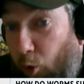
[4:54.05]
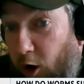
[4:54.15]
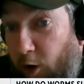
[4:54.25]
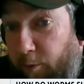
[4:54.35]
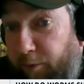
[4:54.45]

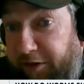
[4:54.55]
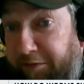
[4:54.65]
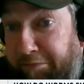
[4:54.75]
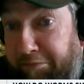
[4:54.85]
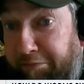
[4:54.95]
worms
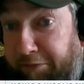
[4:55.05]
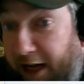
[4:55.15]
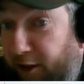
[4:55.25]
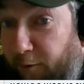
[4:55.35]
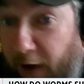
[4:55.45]

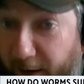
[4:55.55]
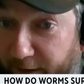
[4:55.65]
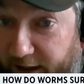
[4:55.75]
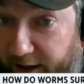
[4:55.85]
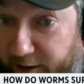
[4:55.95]
can survive
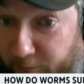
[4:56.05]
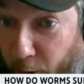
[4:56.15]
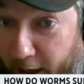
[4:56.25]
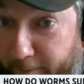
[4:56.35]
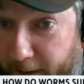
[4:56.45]
into the
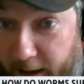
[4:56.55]
spring.